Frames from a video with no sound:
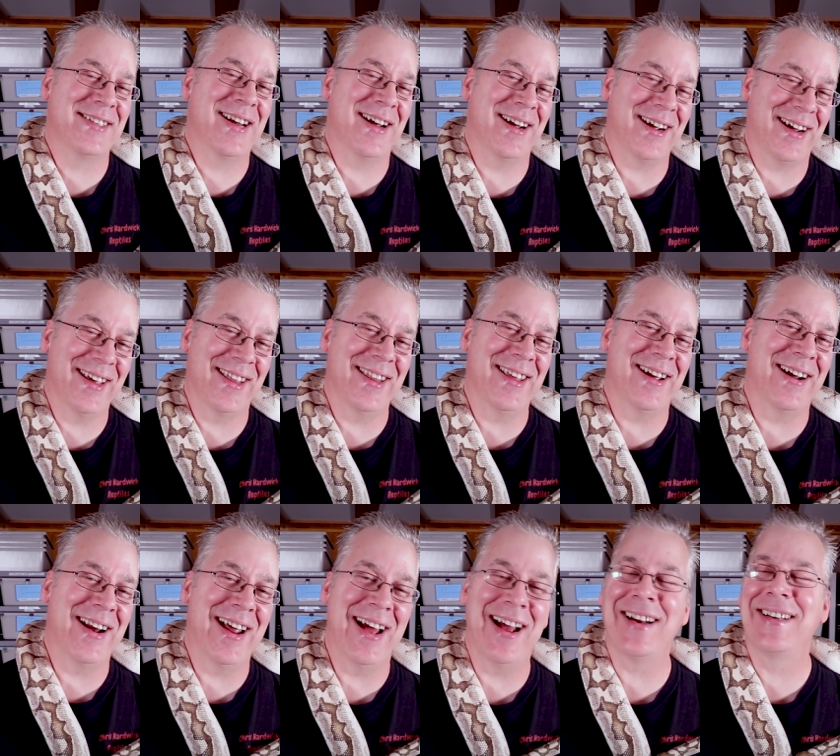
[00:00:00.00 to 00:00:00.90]
stuck in there,
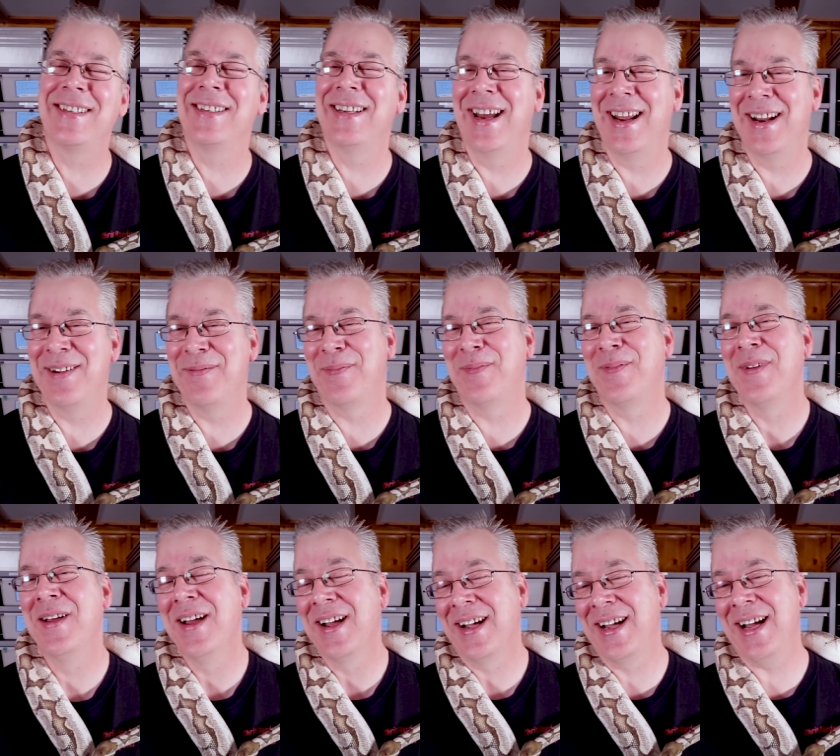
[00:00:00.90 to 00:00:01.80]
and I actually had to
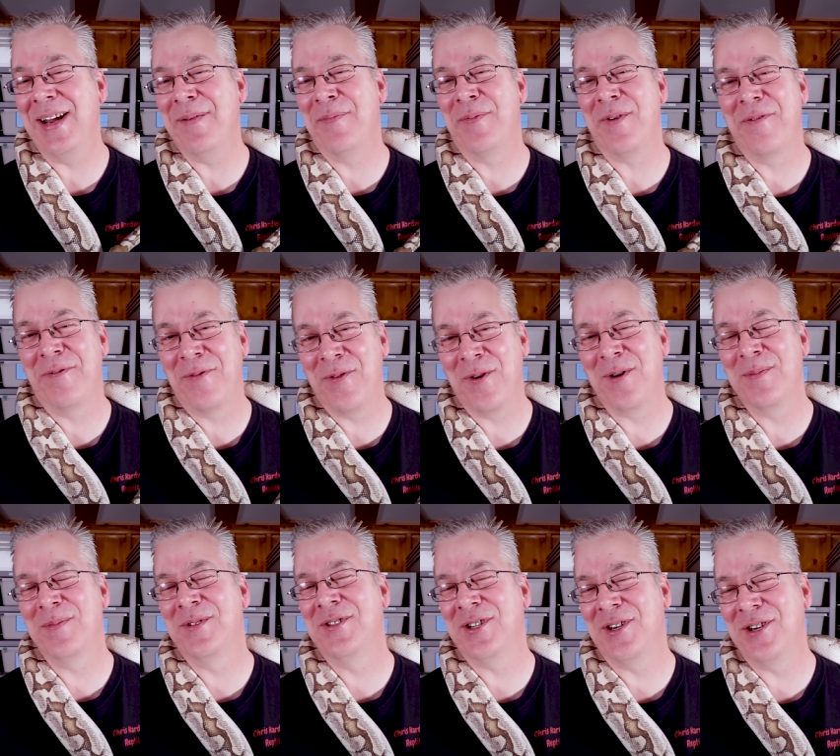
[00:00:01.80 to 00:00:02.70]
kind of
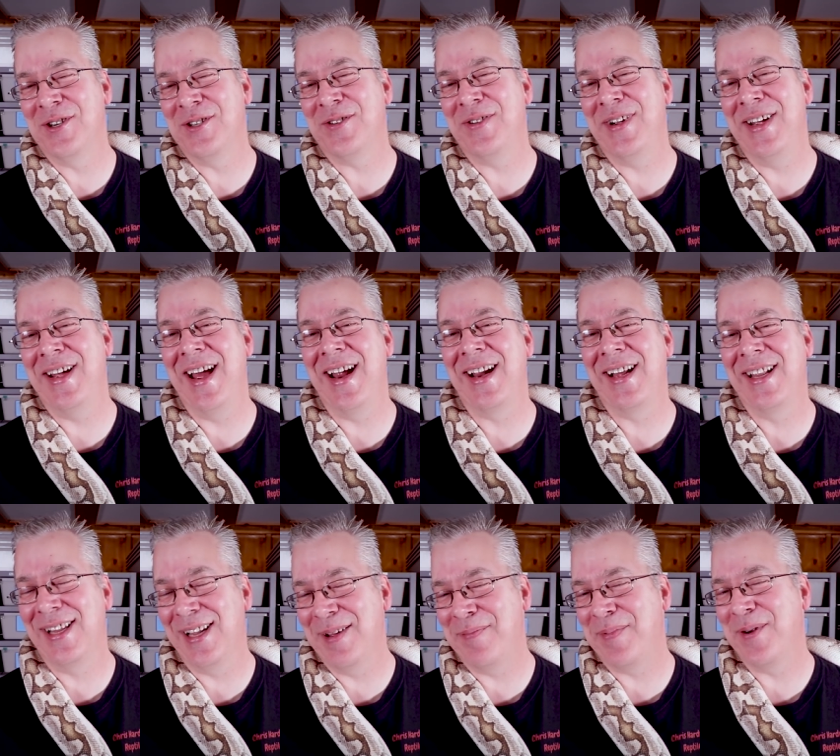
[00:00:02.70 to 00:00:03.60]
perform surgery and
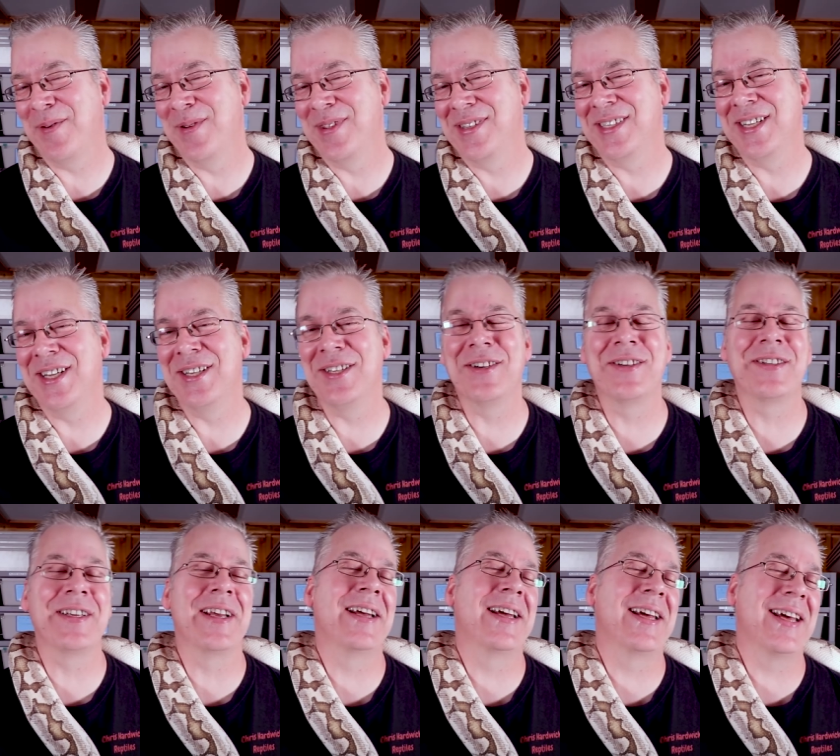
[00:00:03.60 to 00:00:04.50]
clip it with
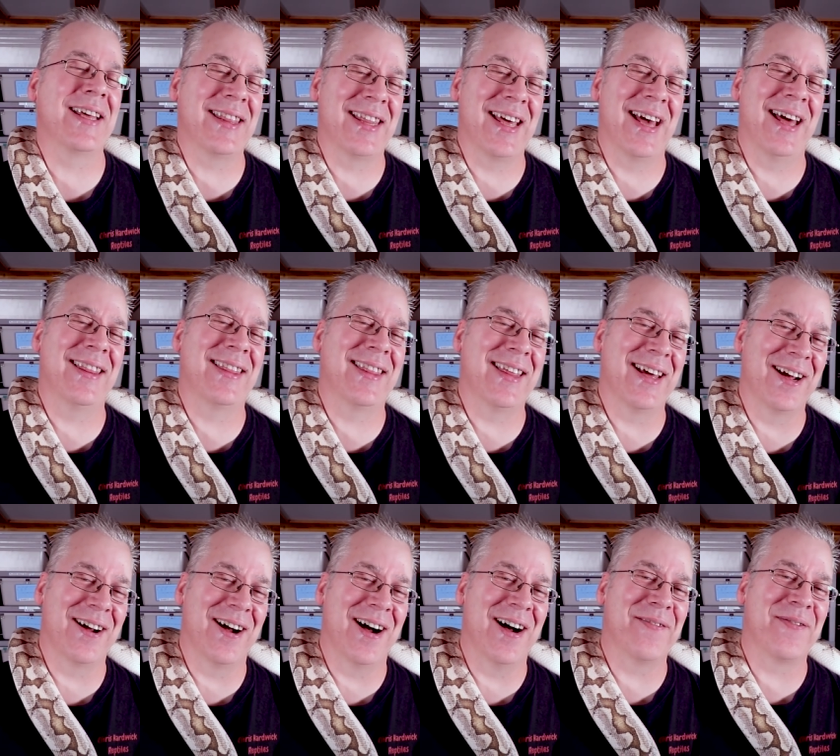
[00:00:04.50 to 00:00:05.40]
scissors and get that
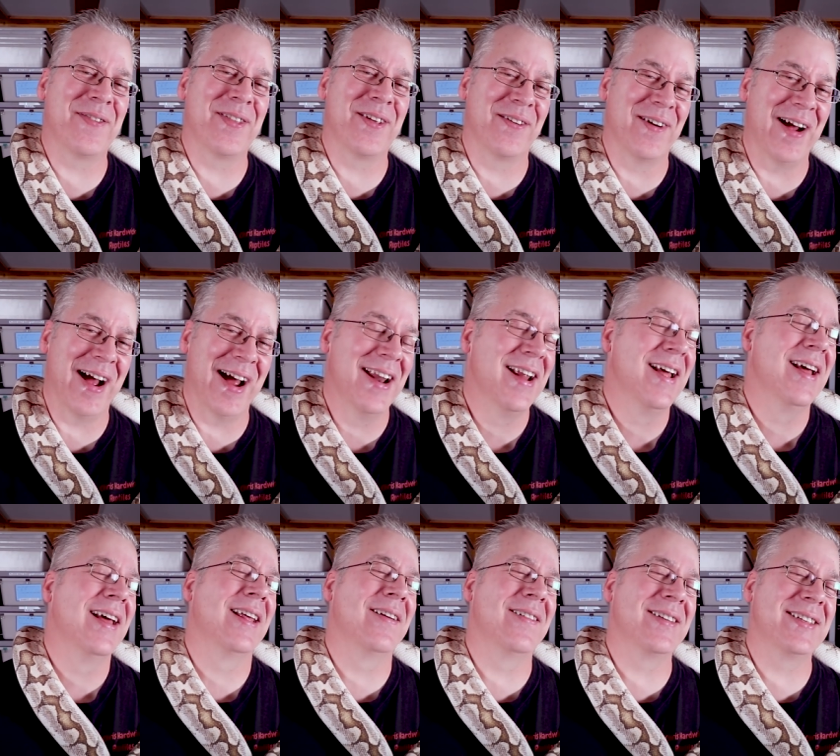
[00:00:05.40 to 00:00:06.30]
thing off of the rat.
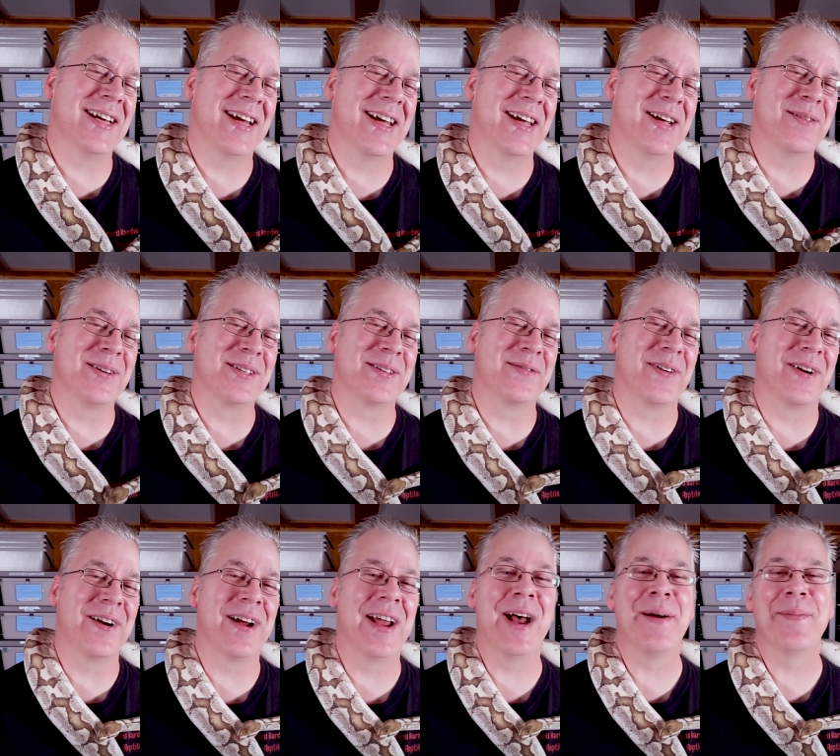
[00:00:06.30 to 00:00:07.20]
Let me tell you, he wasn't
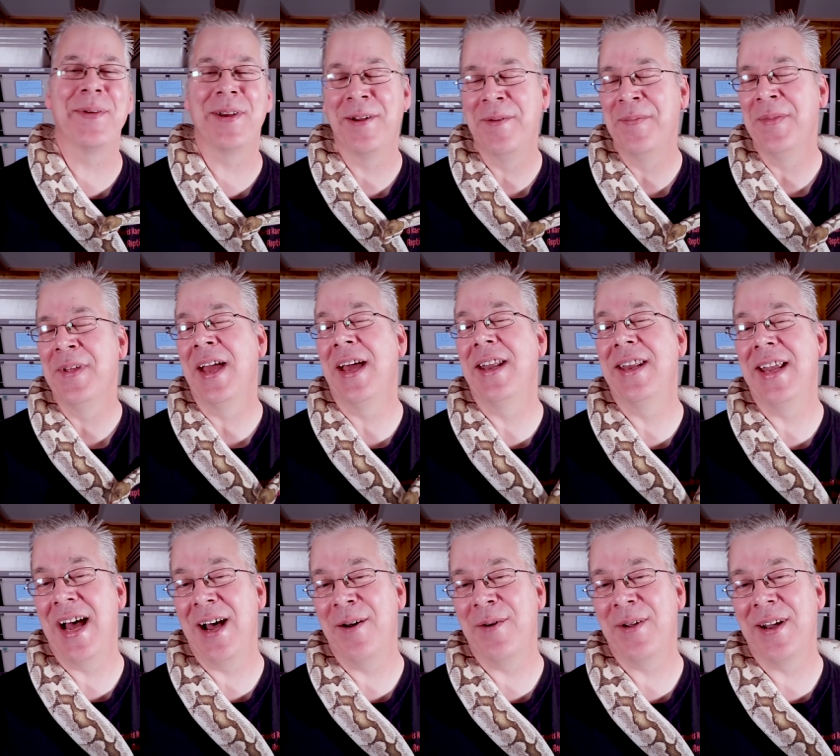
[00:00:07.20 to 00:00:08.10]
very happy. And
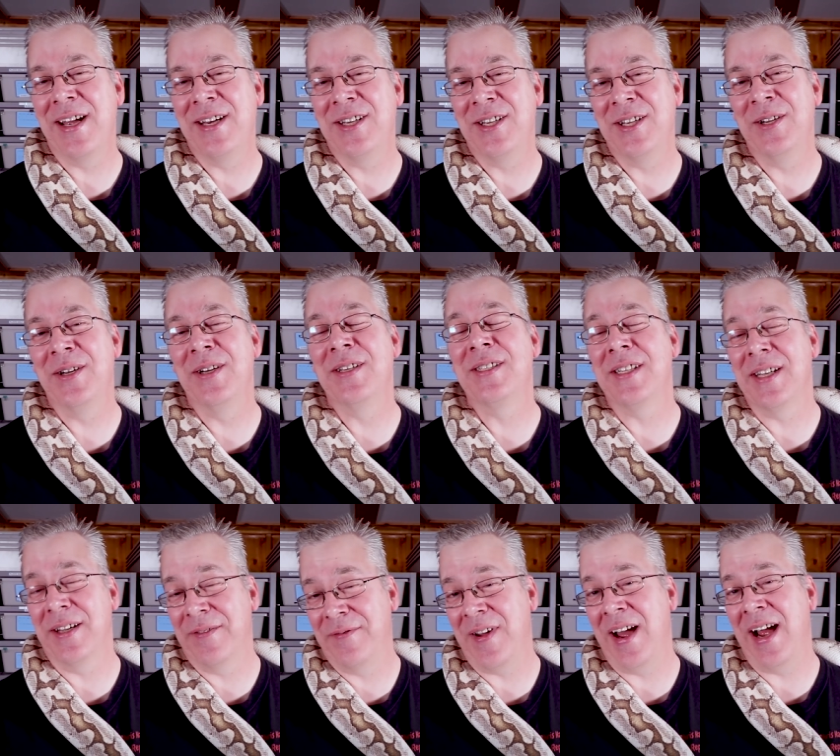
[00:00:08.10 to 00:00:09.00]
now what I do is
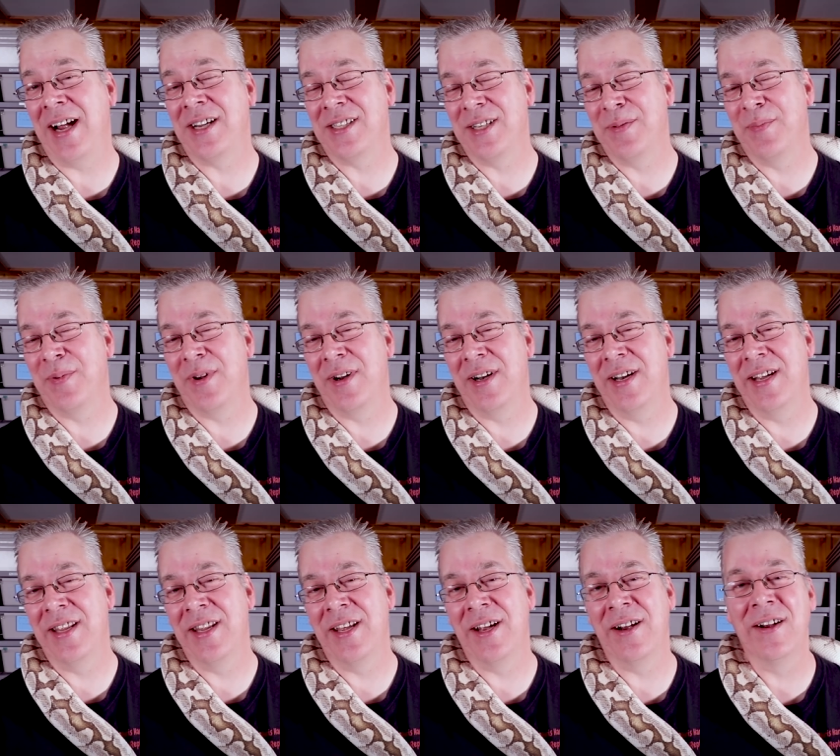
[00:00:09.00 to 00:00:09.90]
if I actually put it
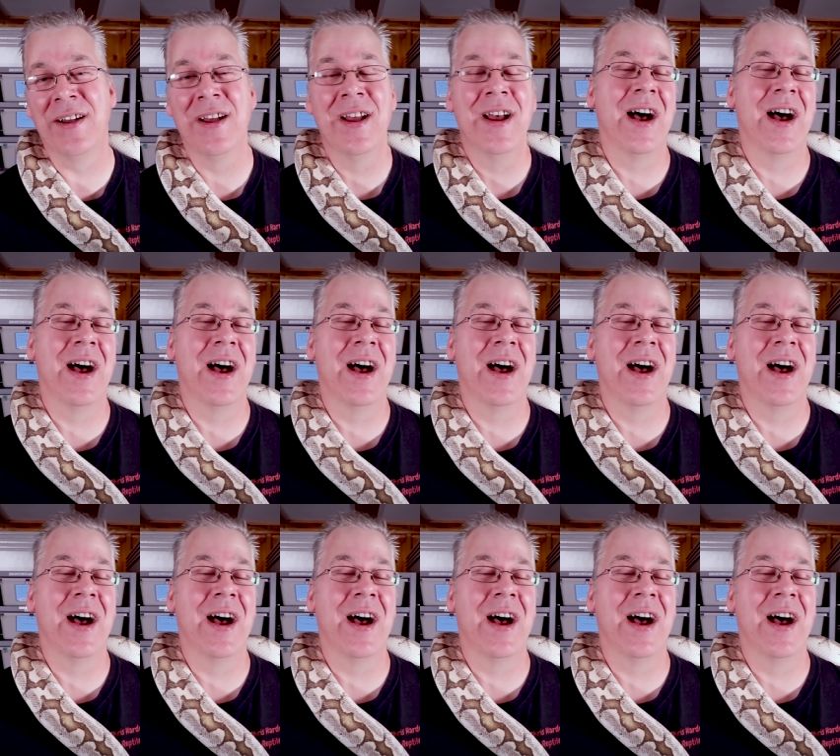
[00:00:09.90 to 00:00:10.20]
in there,